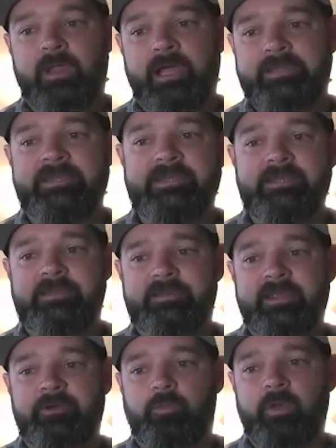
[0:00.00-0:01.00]
I needed to
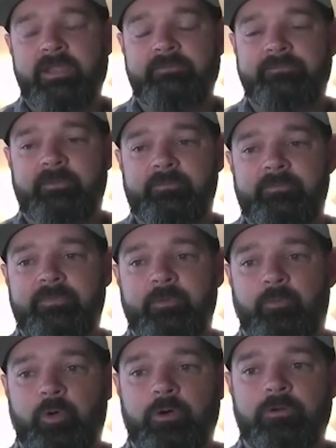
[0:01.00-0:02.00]
get away from
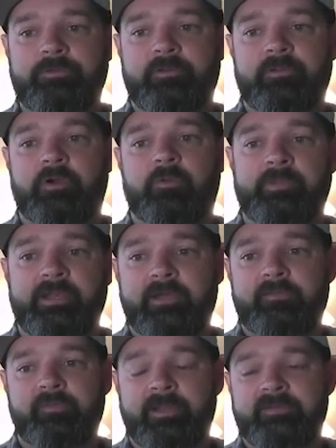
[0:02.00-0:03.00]
the world a little bit
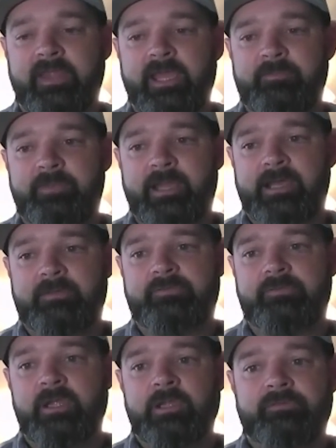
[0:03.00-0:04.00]
after my dad
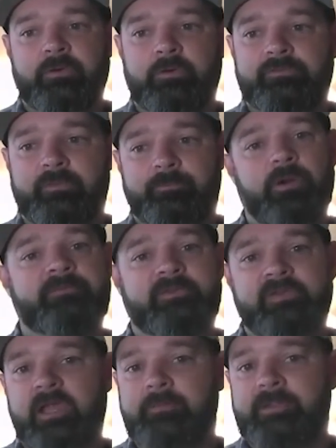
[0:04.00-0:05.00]
passed, so it was a
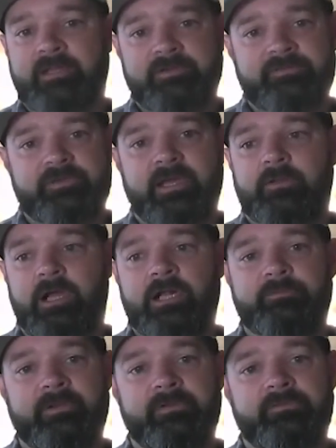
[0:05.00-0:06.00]
perfect timing. I just kind of
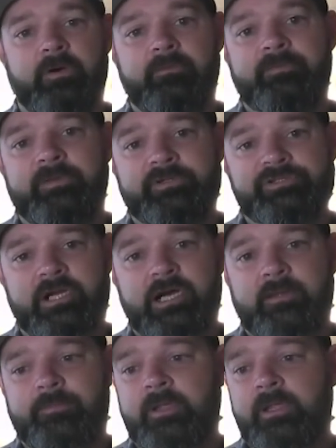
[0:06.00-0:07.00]
locked myself in the
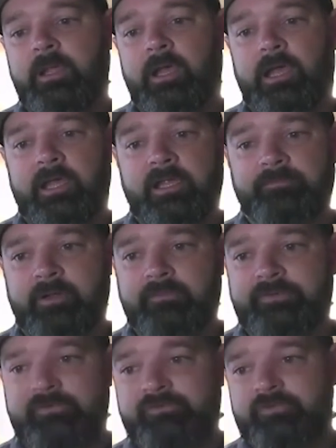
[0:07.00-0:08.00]
shop. I
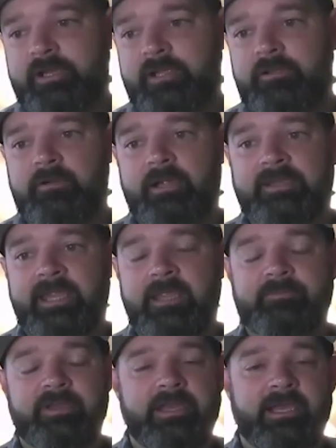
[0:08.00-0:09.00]
built this trailer. I
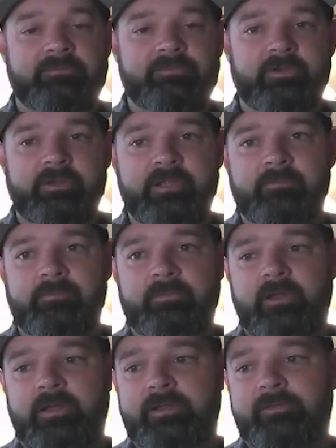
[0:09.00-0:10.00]
named it after him,
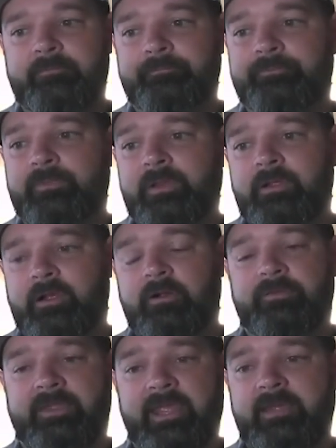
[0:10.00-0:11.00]

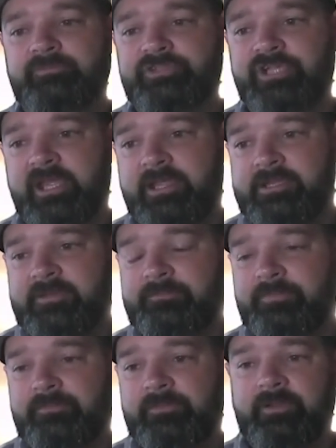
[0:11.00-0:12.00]
or the MJE,
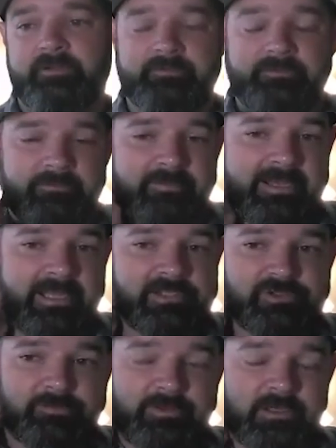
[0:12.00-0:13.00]
the
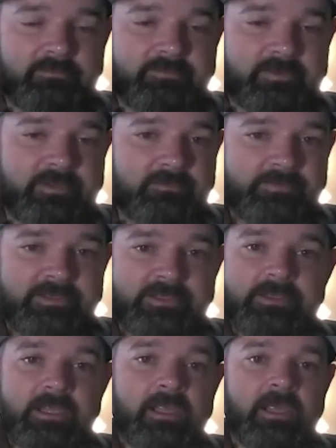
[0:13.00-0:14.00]
financial part of the
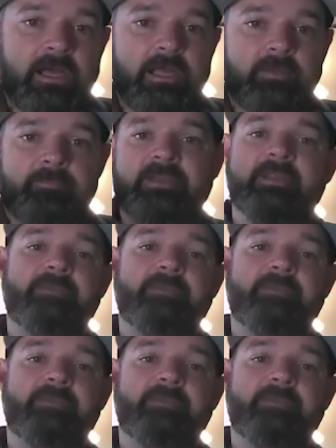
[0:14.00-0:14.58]
company. But